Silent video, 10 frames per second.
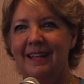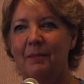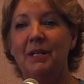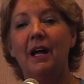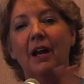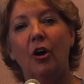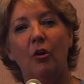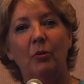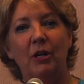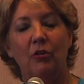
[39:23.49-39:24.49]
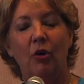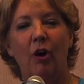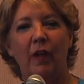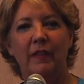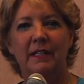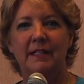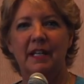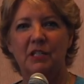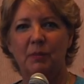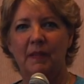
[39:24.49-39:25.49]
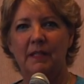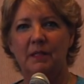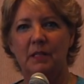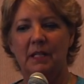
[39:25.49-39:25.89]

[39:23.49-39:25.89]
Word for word: I mean, not, we don't know all the details, but these,